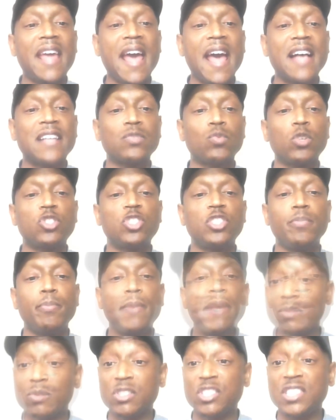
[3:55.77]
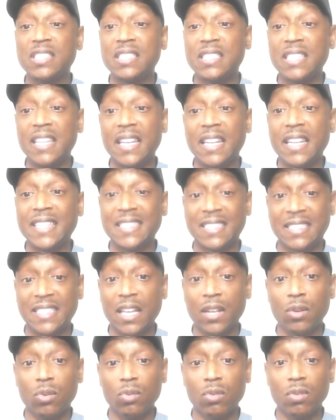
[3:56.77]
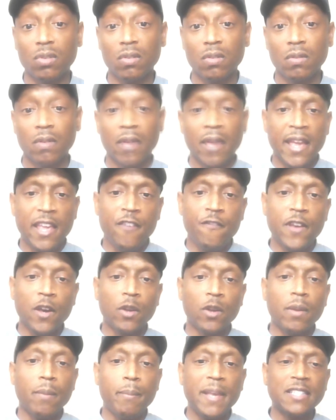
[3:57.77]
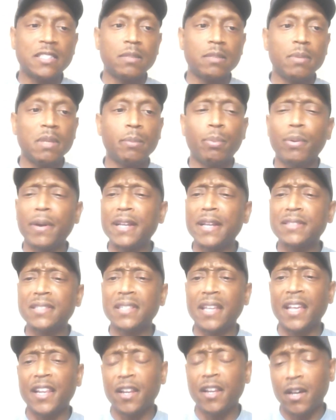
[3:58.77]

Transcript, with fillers: ask what she meant when she said it's settled. He felt it best to be present and